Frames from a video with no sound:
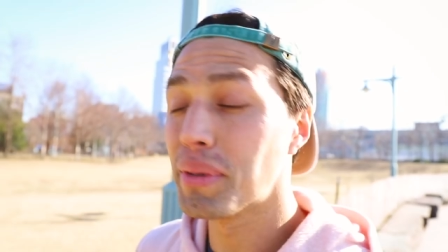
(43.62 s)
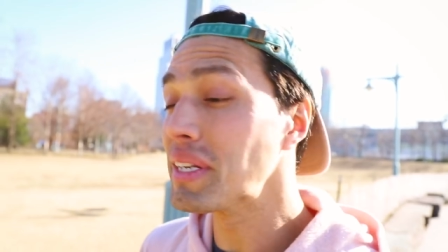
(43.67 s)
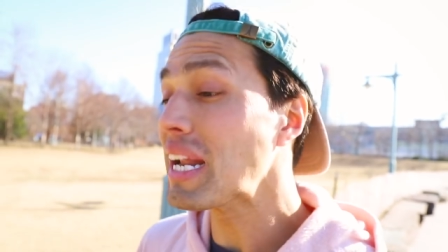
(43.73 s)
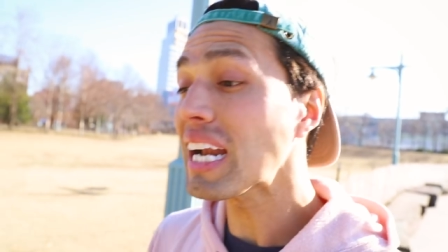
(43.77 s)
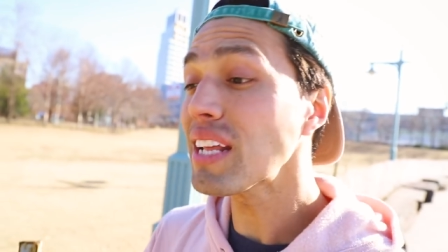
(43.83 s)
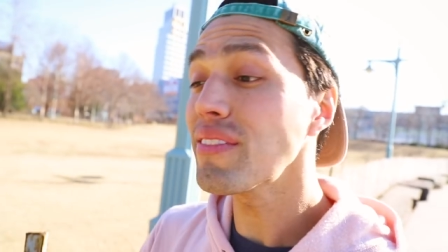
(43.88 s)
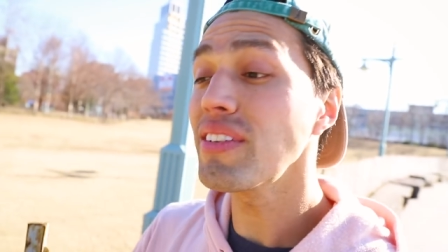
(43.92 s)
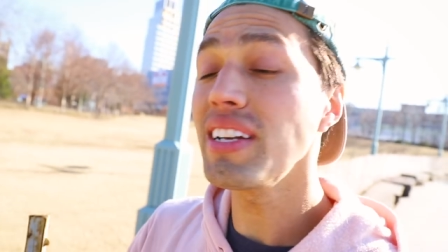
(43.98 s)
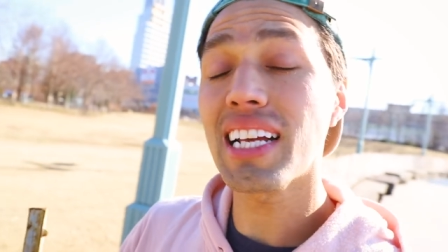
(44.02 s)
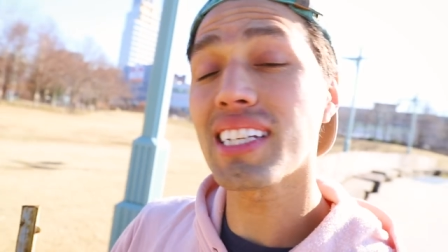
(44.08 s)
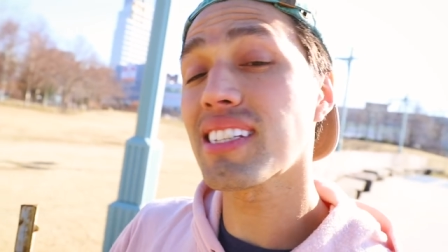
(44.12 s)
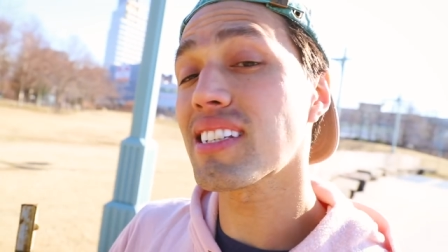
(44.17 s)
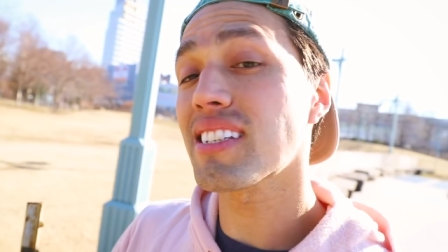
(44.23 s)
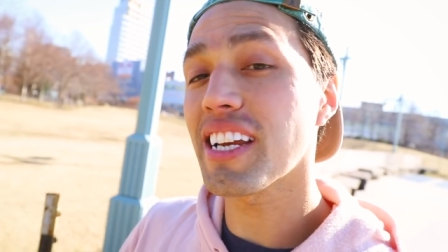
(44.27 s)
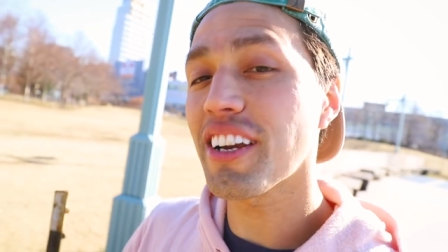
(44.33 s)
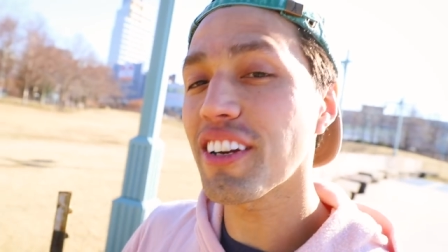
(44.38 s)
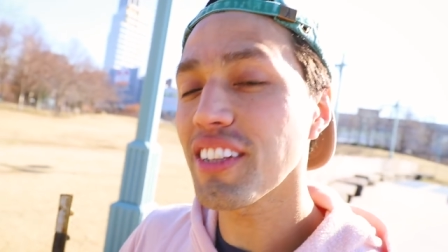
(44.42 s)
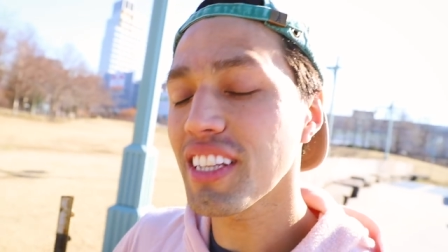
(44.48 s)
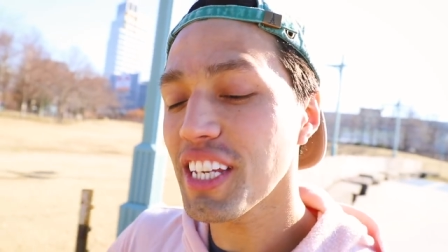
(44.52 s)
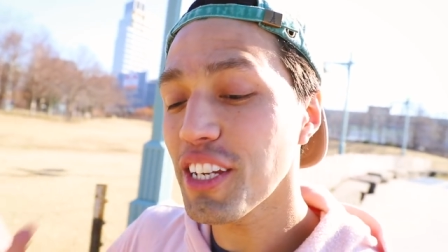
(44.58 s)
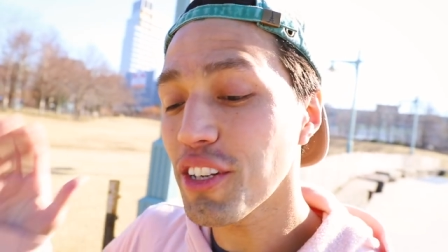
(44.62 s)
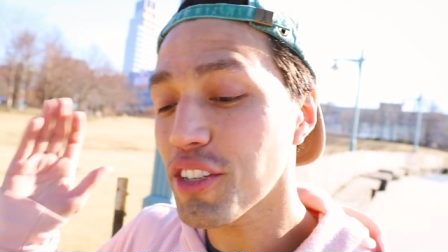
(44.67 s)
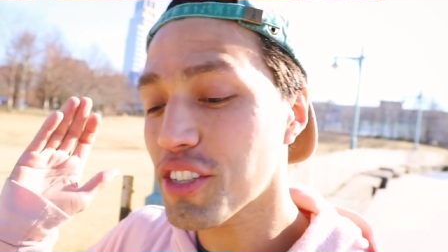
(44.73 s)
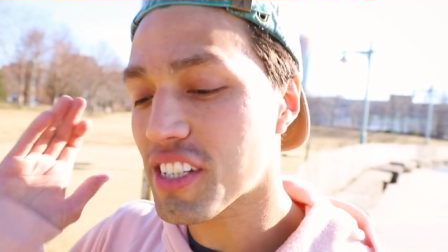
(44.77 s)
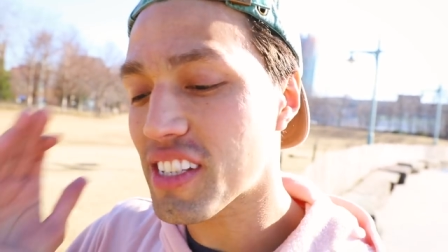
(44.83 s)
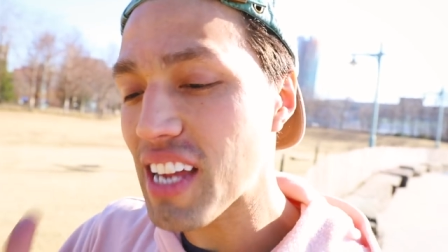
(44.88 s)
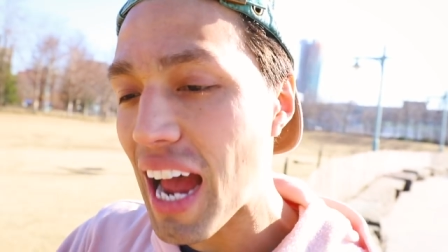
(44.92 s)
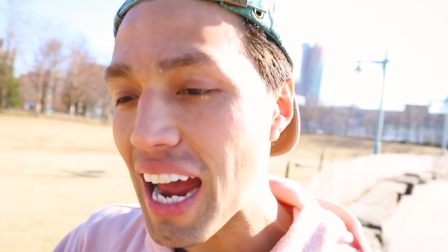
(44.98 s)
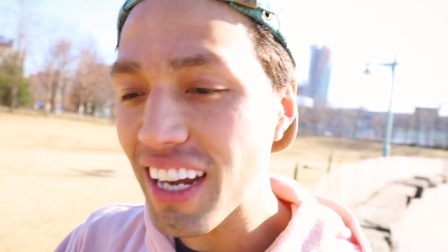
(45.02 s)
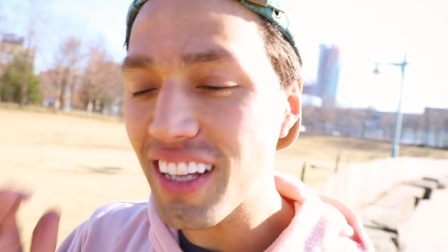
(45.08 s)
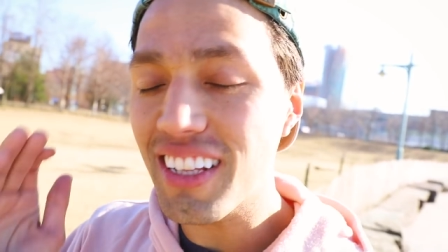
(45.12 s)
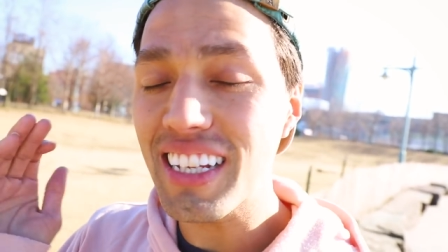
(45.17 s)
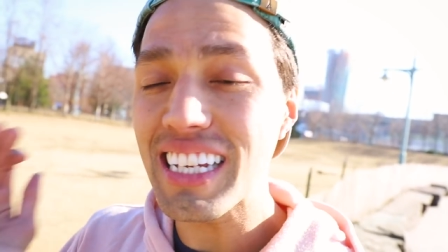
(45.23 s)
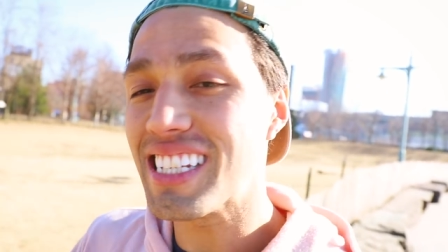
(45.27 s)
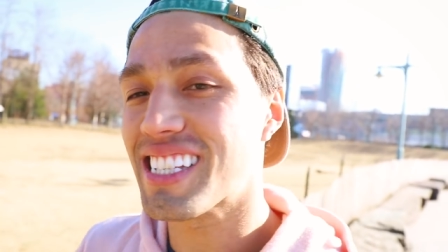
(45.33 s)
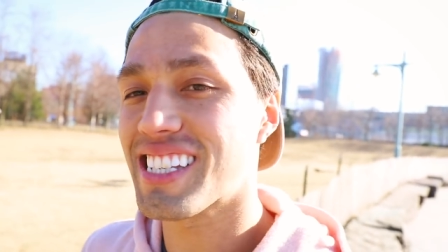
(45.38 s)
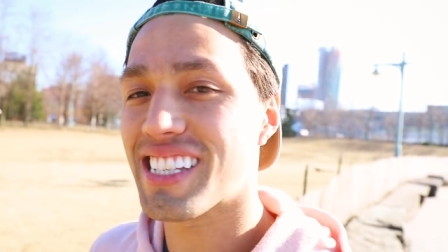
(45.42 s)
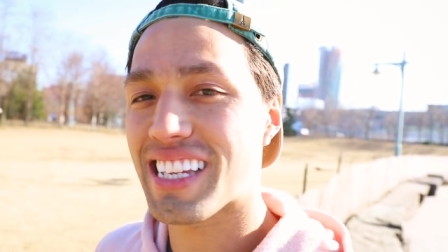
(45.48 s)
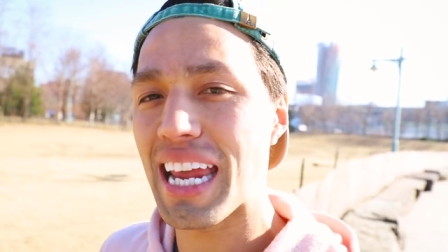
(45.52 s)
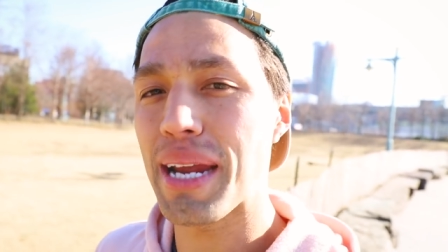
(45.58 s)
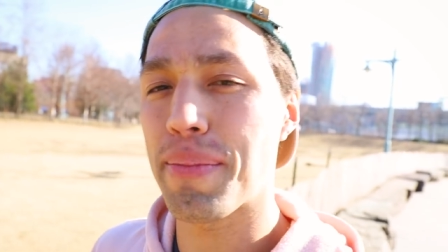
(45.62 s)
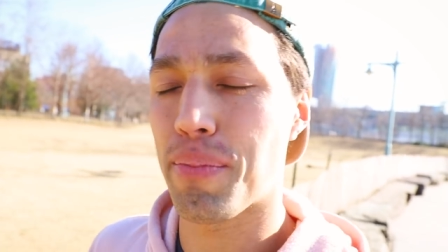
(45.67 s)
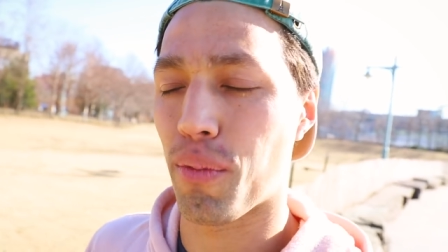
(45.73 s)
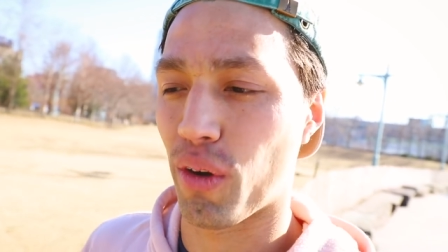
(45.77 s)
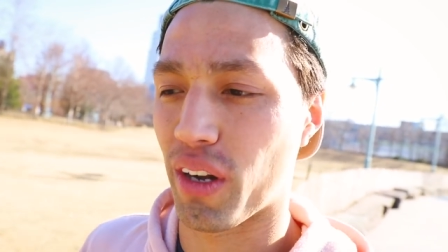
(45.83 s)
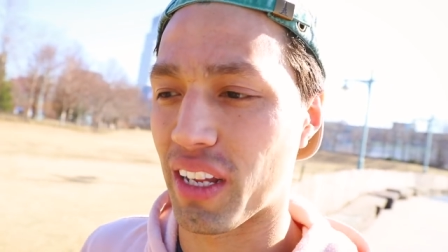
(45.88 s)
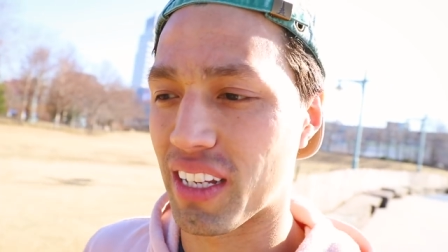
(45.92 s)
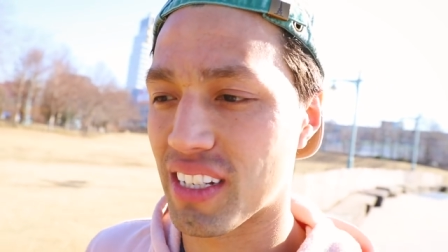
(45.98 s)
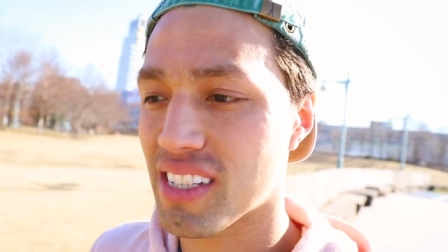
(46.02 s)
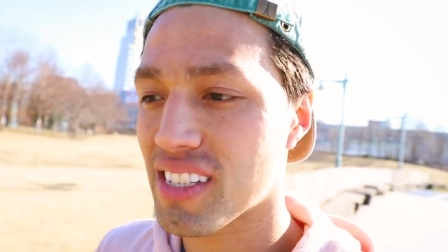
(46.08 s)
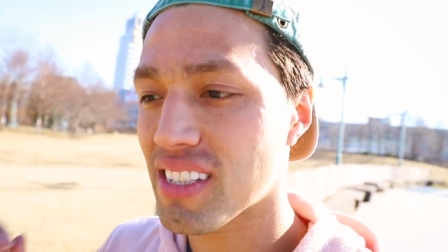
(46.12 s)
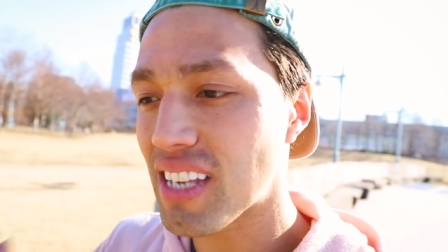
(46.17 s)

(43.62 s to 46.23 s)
But not even necessarily your style in skateboarding.